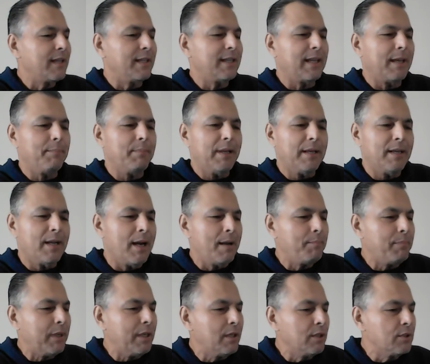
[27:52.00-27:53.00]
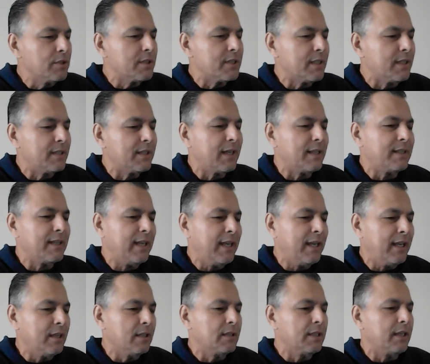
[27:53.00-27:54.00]
that they may not be loosened, and the
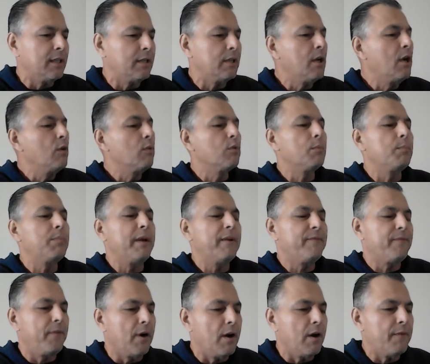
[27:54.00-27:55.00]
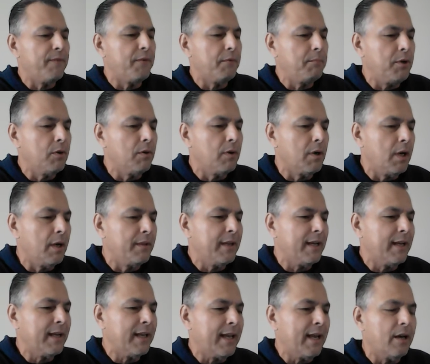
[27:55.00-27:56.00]
healing will be far from you on
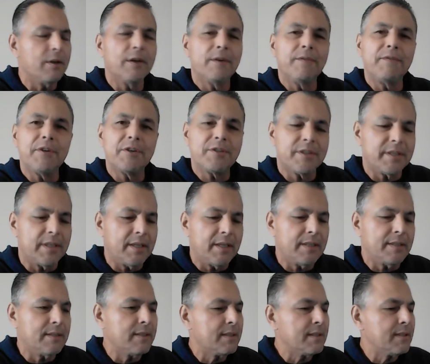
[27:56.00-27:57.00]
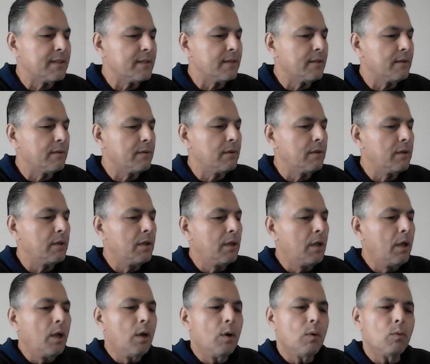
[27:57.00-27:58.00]
the account of your sins.
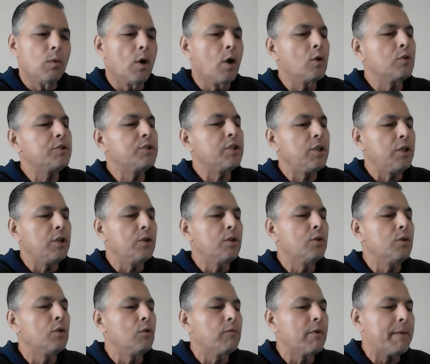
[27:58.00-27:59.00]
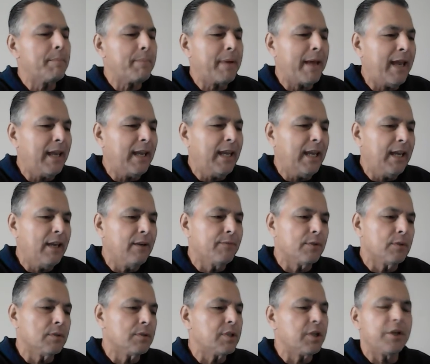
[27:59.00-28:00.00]
Woe to you who repay evil